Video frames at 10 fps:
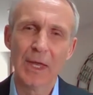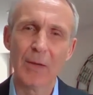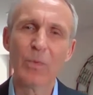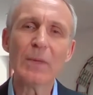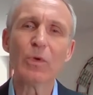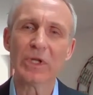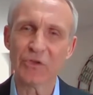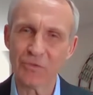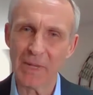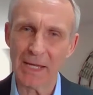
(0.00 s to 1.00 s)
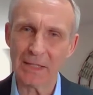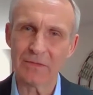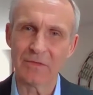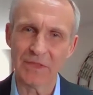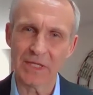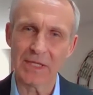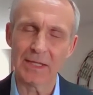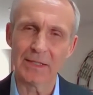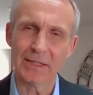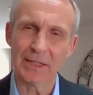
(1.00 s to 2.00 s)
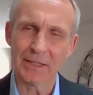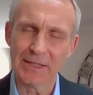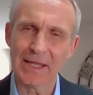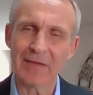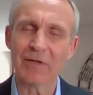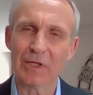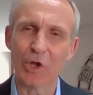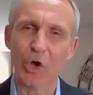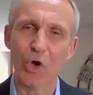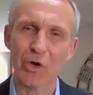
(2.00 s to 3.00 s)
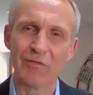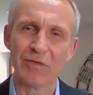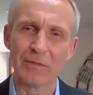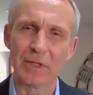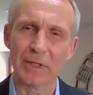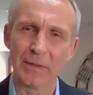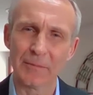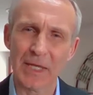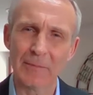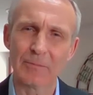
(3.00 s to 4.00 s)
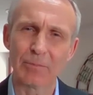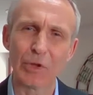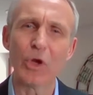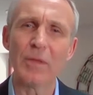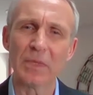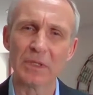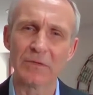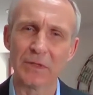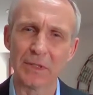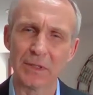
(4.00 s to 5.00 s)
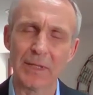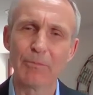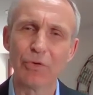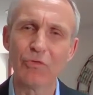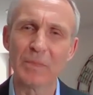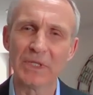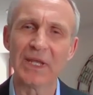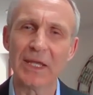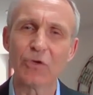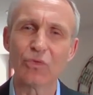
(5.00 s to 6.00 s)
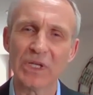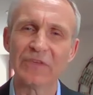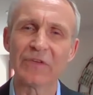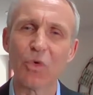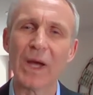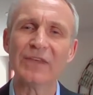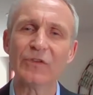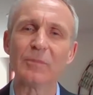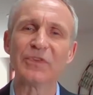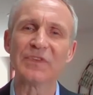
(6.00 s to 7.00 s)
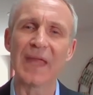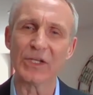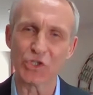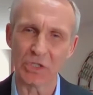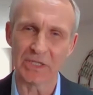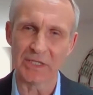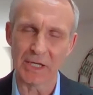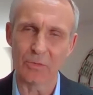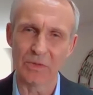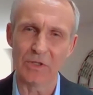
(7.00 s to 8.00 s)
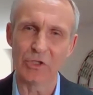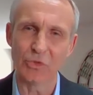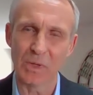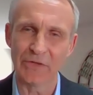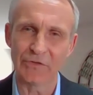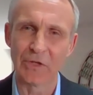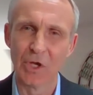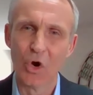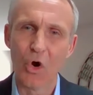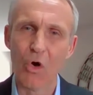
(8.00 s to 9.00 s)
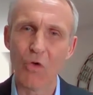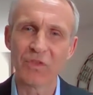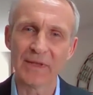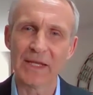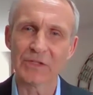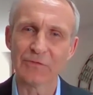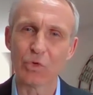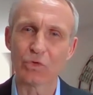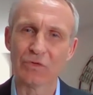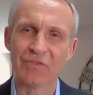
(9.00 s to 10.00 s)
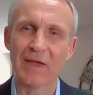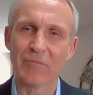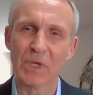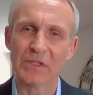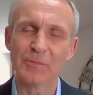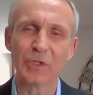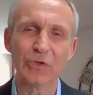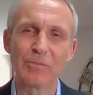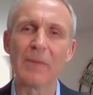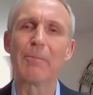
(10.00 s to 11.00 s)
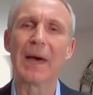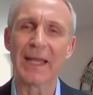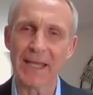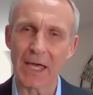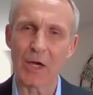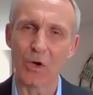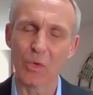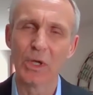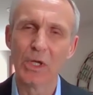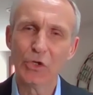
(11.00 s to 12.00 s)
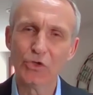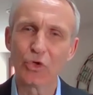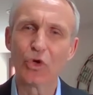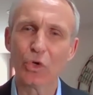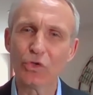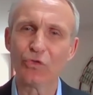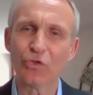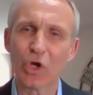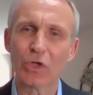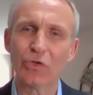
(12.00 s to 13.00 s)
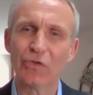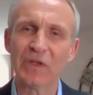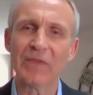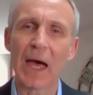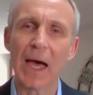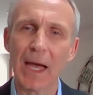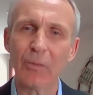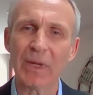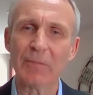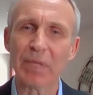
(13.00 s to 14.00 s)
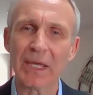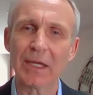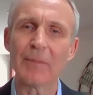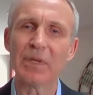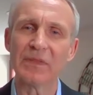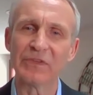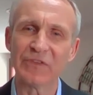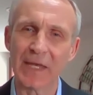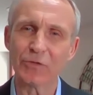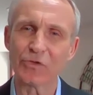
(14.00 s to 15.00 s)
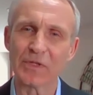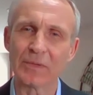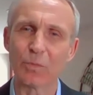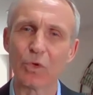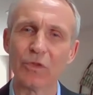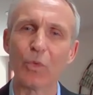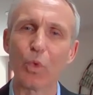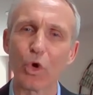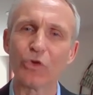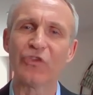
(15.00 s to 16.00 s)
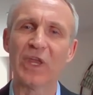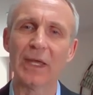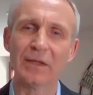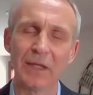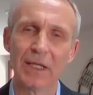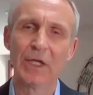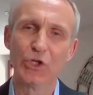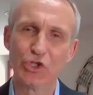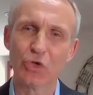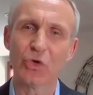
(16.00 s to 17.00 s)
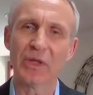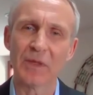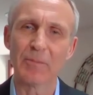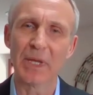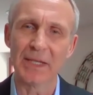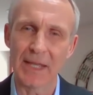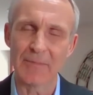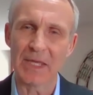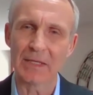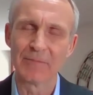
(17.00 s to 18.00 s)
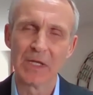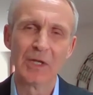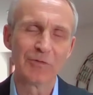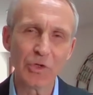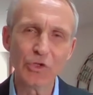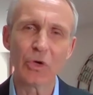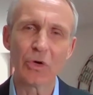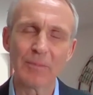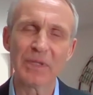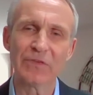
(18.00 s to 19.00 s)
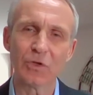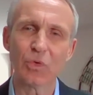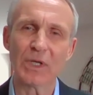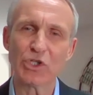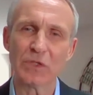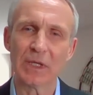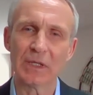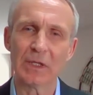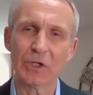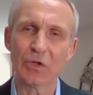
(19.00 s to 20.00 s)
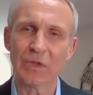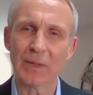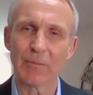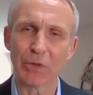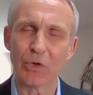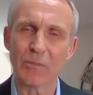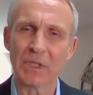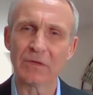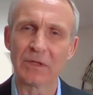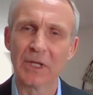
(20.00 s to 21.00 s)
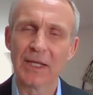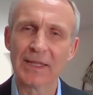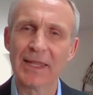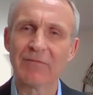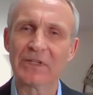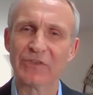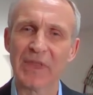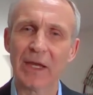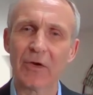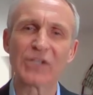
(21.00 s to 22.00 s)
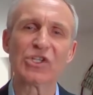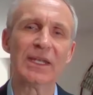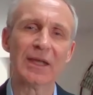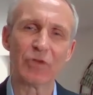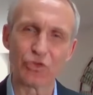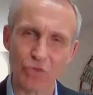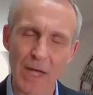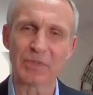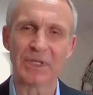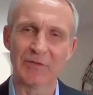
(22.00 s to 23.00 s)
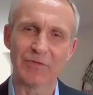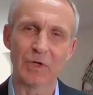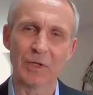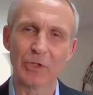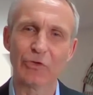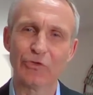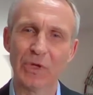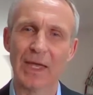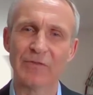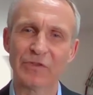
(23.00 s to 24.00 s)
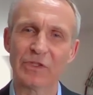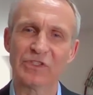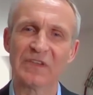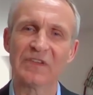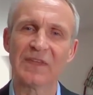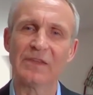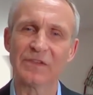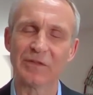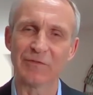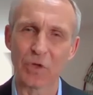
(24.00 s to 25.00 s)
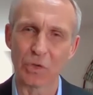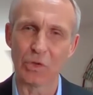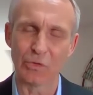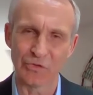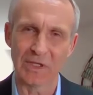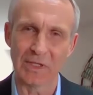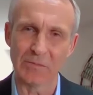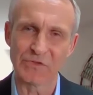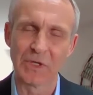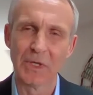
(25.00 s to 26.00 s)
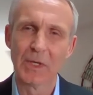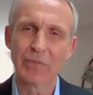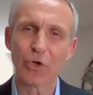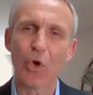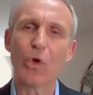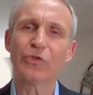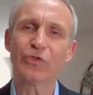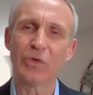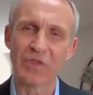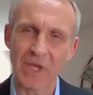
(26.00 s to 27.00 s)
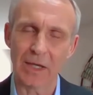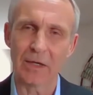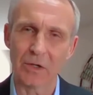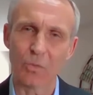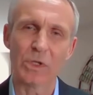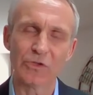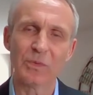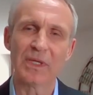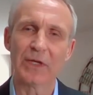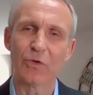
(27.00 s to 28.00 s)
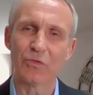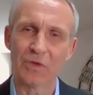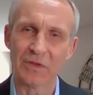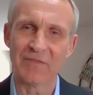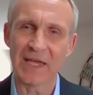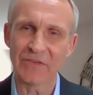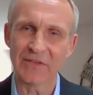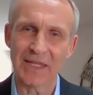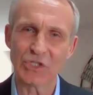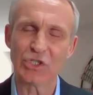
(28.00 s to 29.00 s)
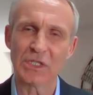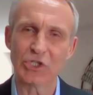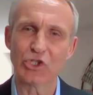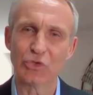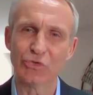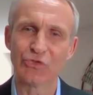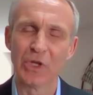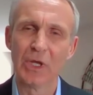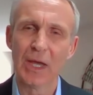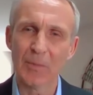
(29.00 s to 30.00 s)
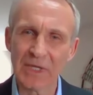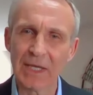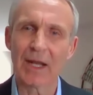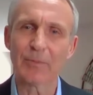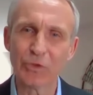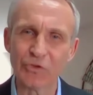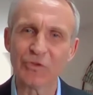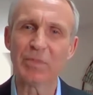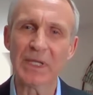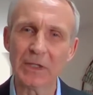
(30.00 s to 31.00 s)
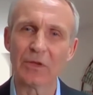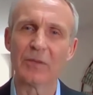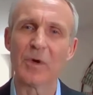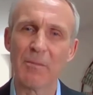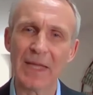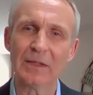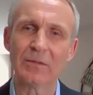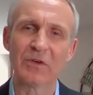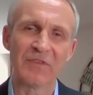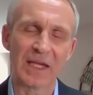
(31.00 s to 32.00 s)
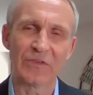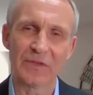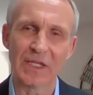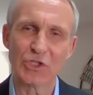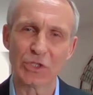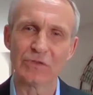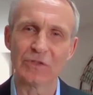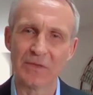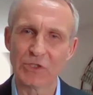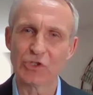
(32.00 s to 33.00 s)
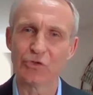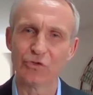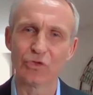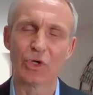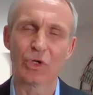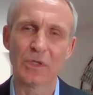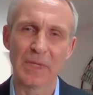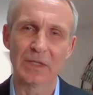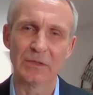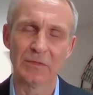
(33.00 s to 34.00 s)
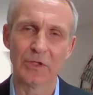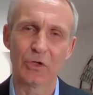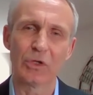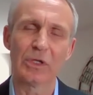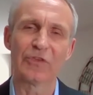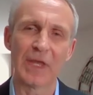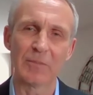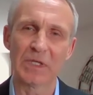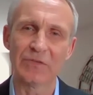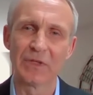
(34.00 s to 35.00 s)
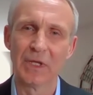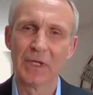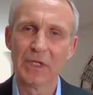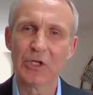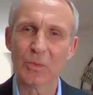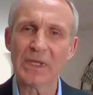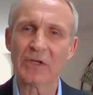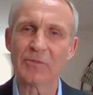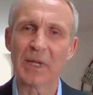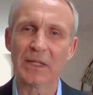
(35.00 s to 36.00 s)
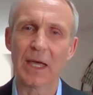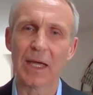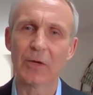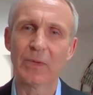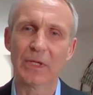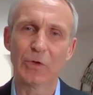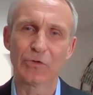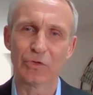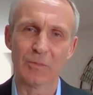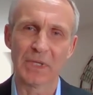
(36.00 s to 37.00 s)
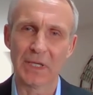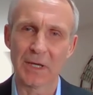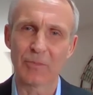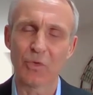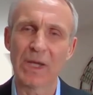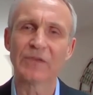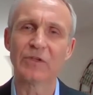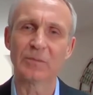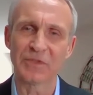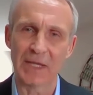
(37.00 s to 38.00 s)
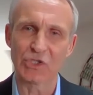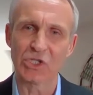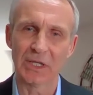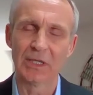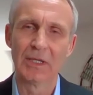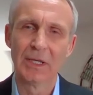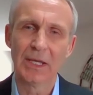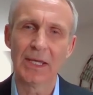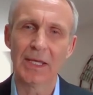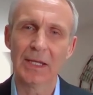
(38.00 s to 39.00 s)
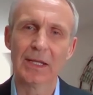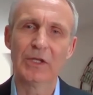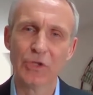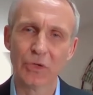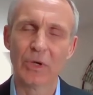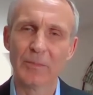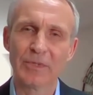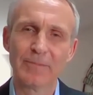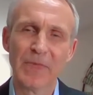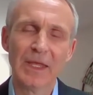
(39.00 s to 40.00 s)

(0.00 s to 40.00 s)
And we would expect the level of employment improvement increase quite substantially now in the U.S. over the next 4 to 5 months, because by now you're going to start to see the hiring pick up in the sectors that were the worst hit during the pandemic. For Europe, it's a question that, the employment levels there actually never dropped that far because you have such extensive furlough schemes. But also there, once we get over the vaccination issues and we get up to speed on the momentum of vaccinations and the issues you talked about in the earlier segments, we expect the hiring also to pick up quite substantially in Europe.